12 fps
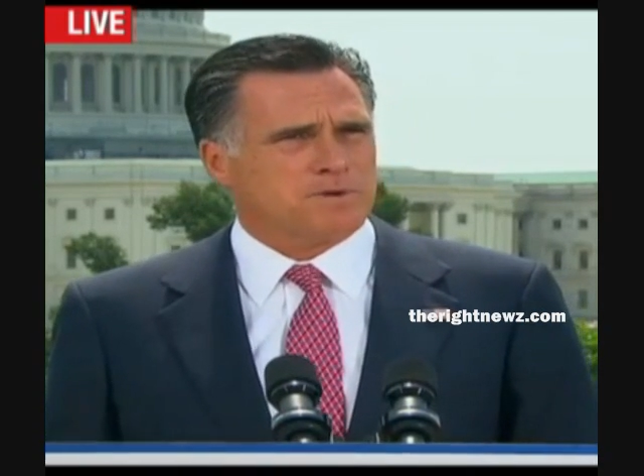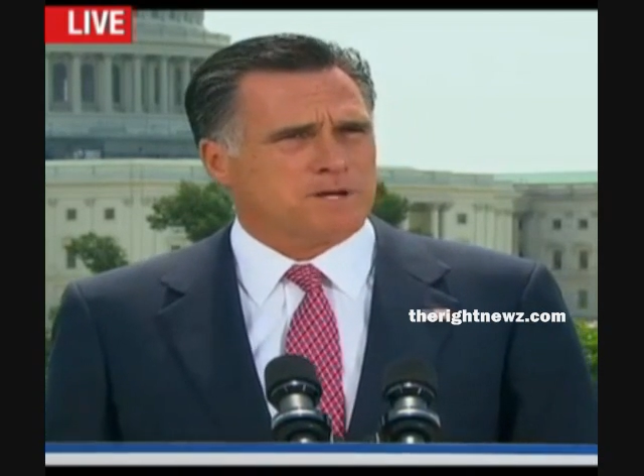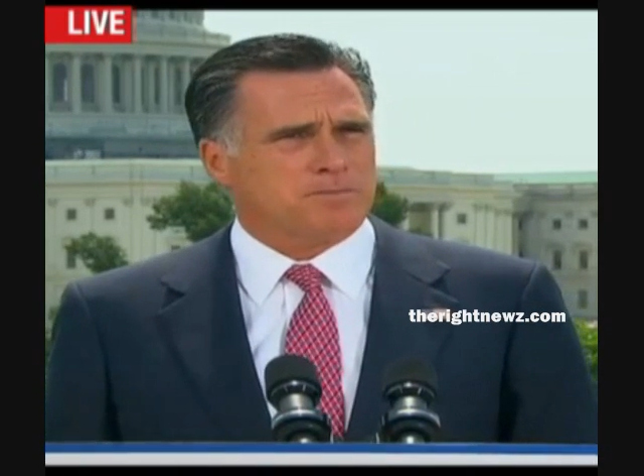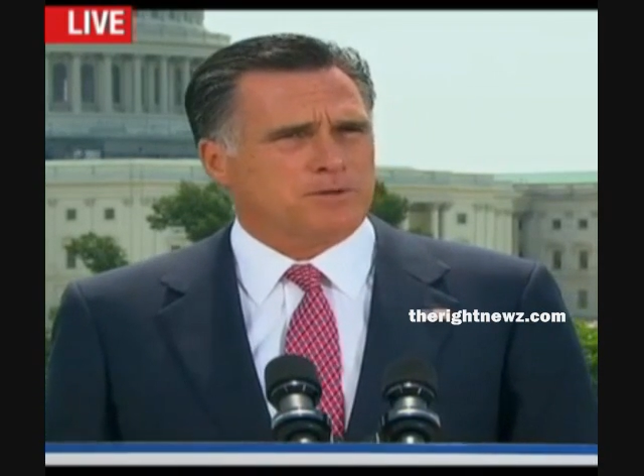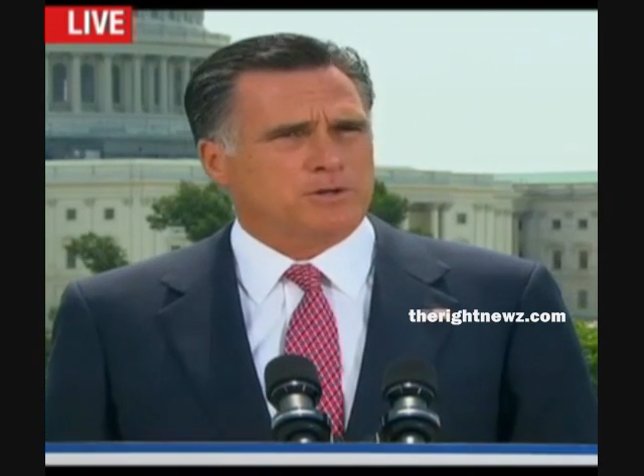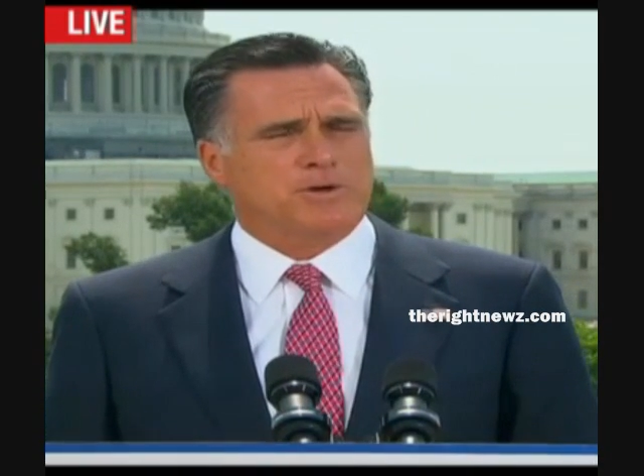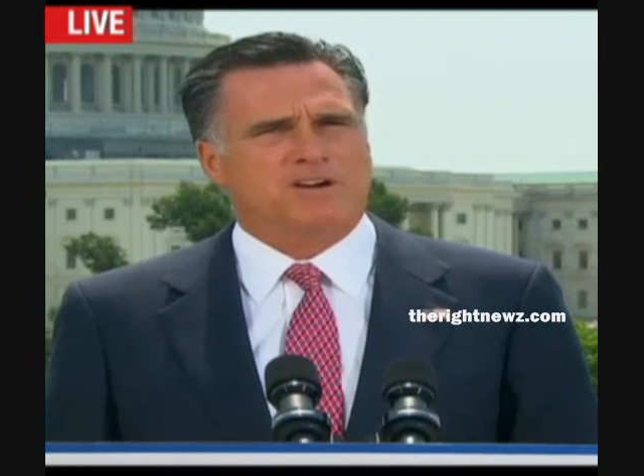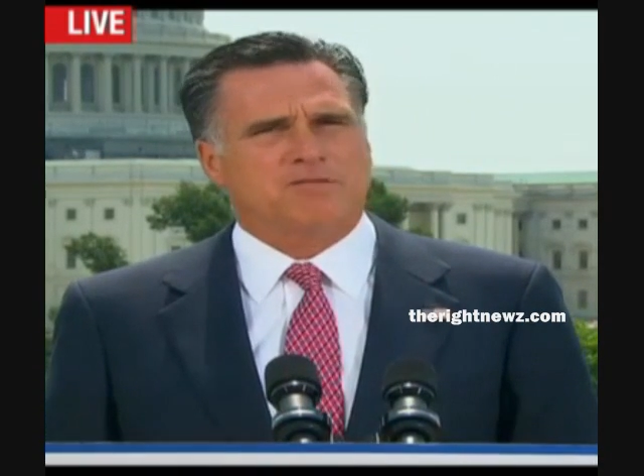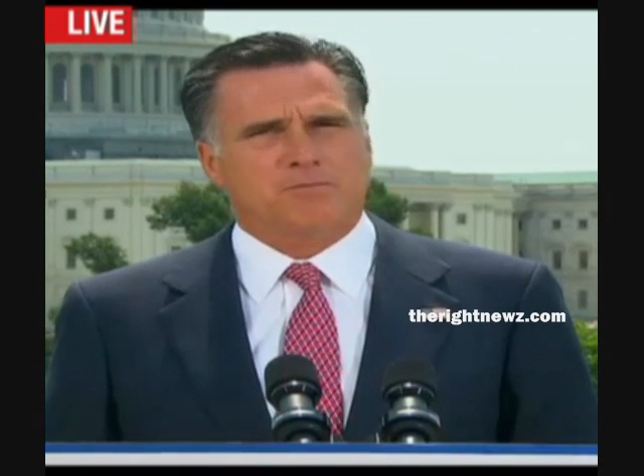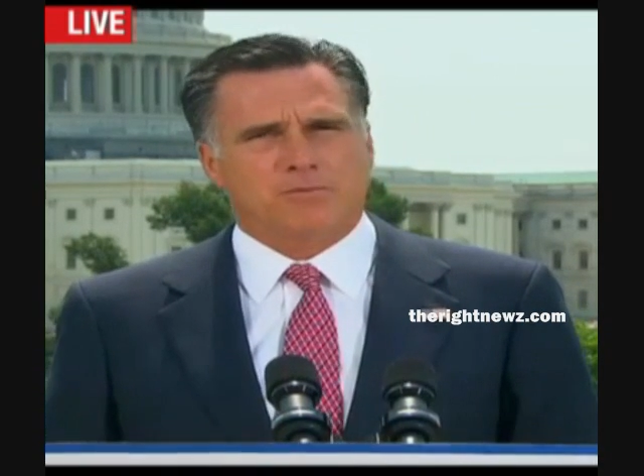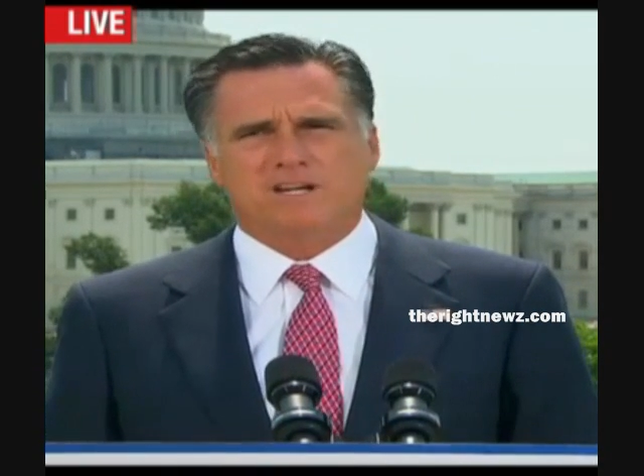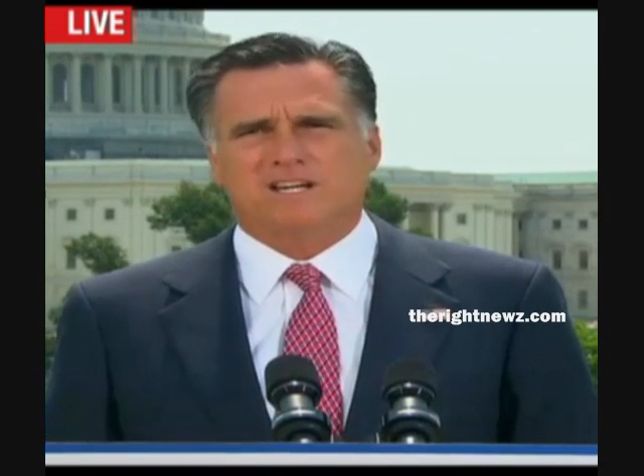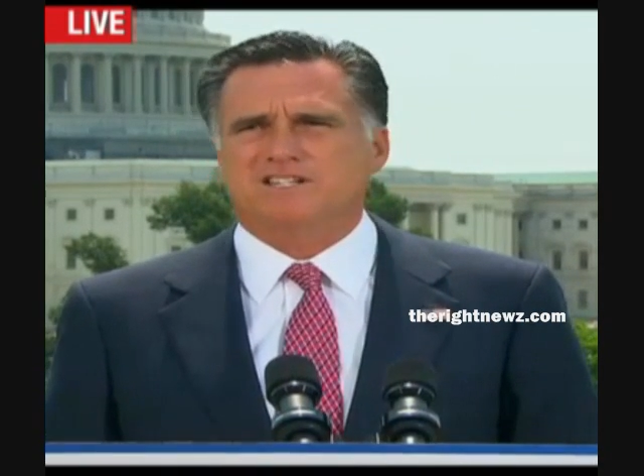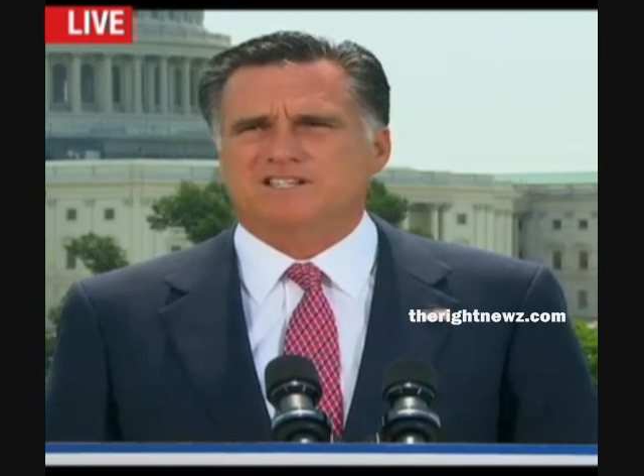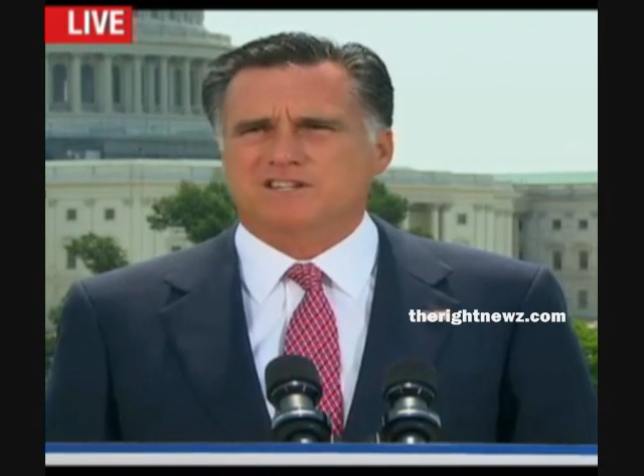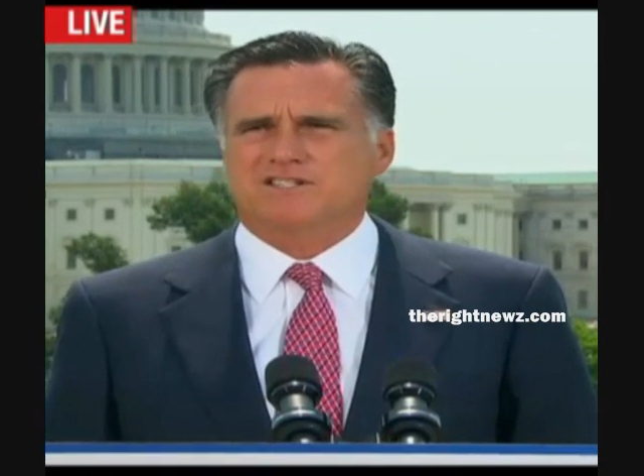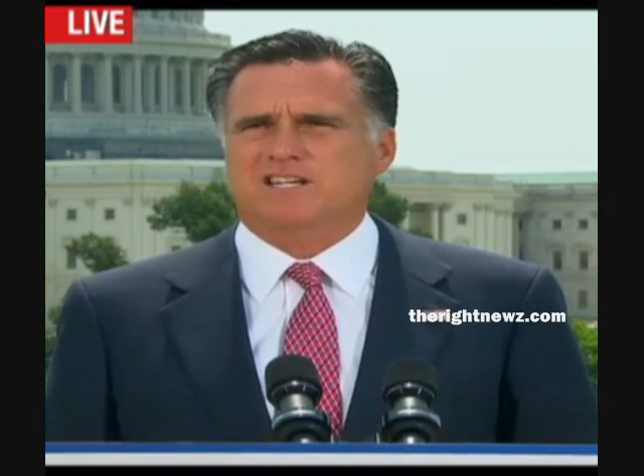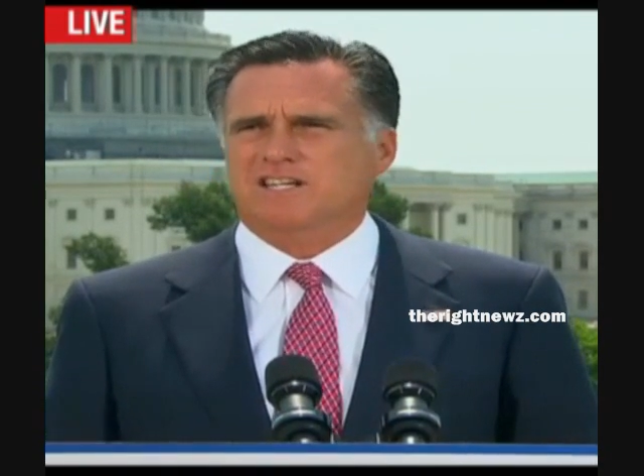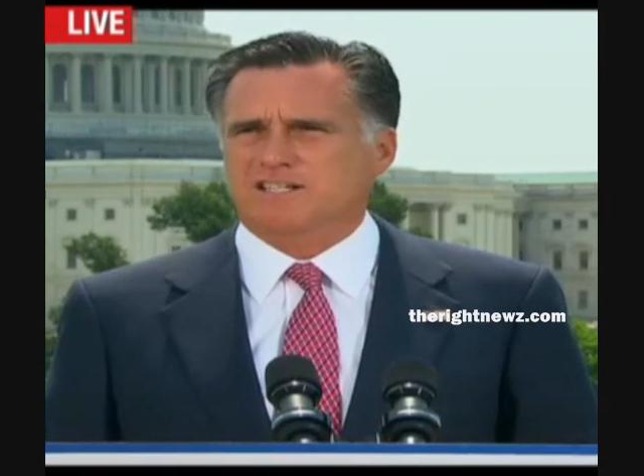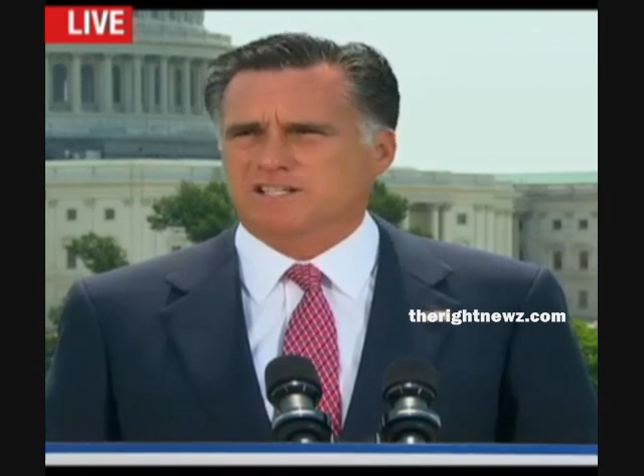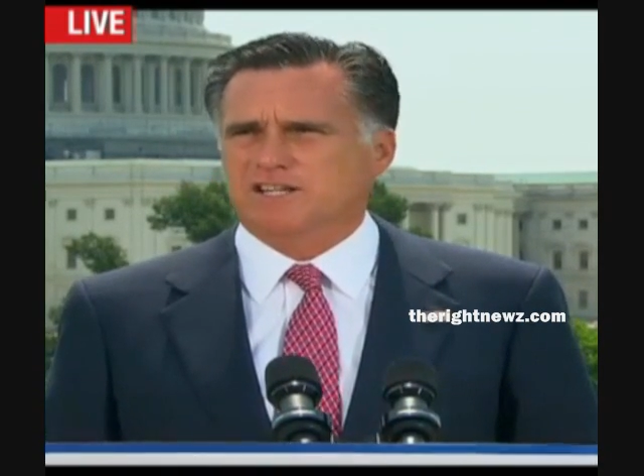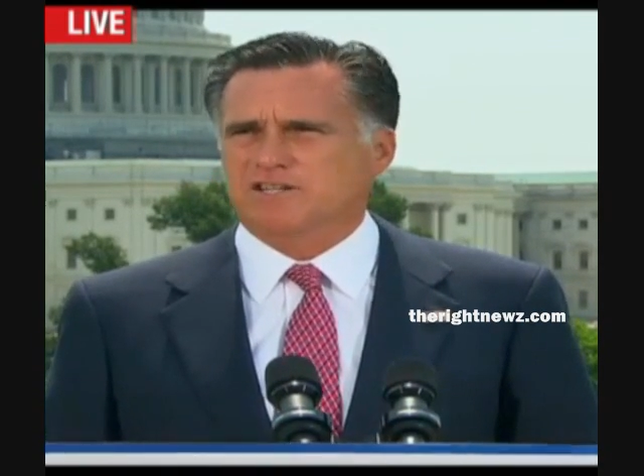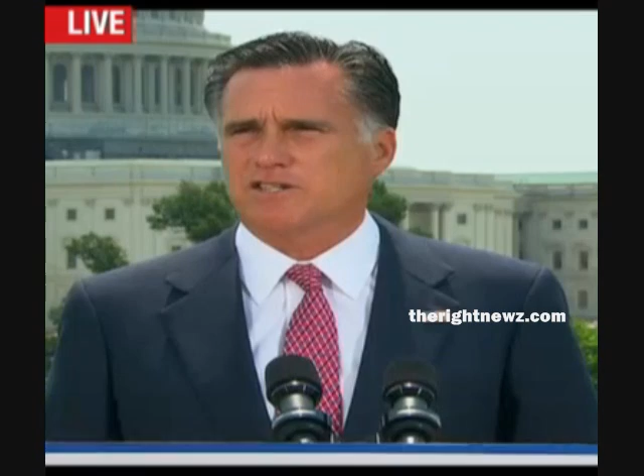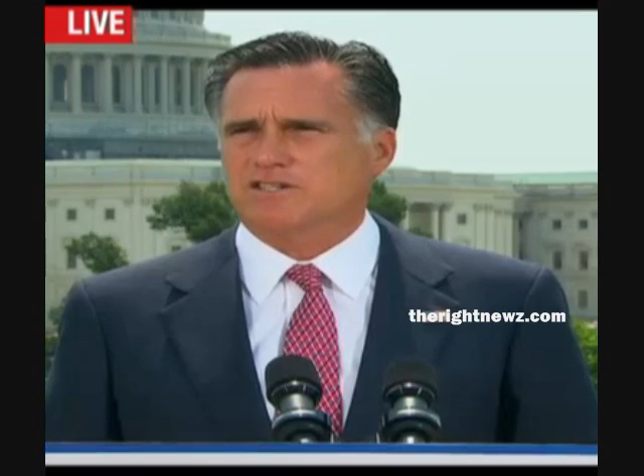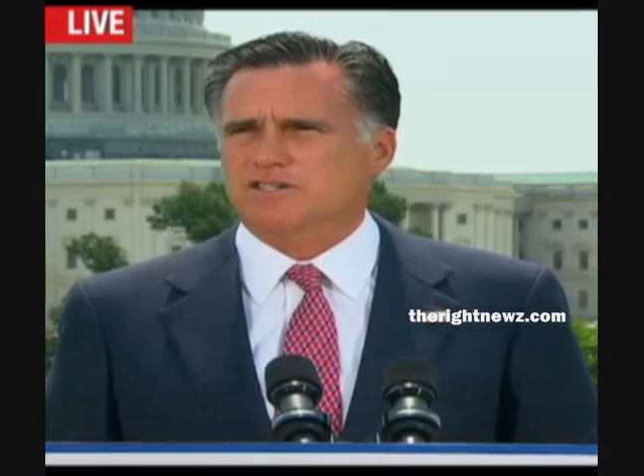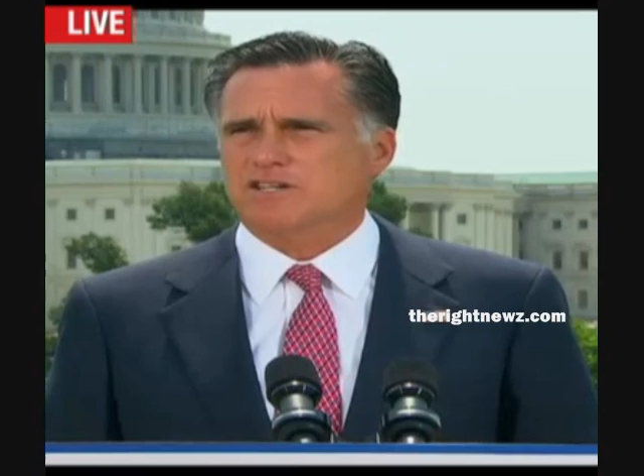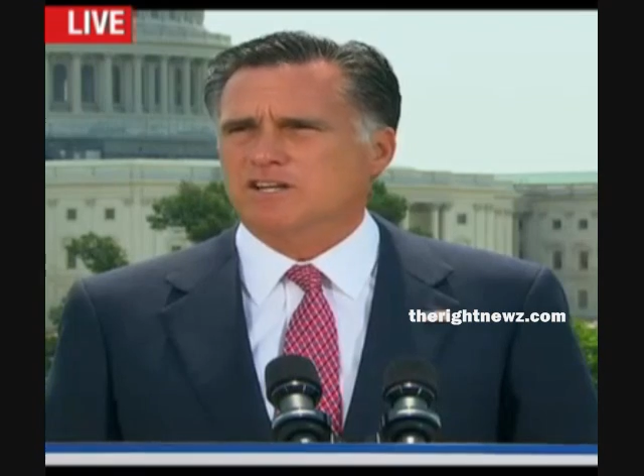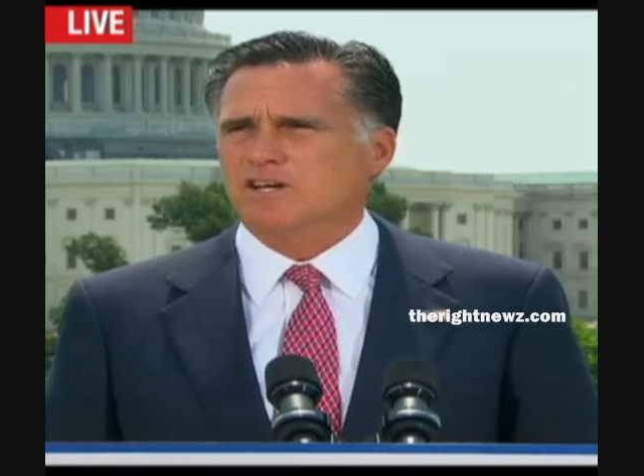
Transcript: people who have pre-existing conditions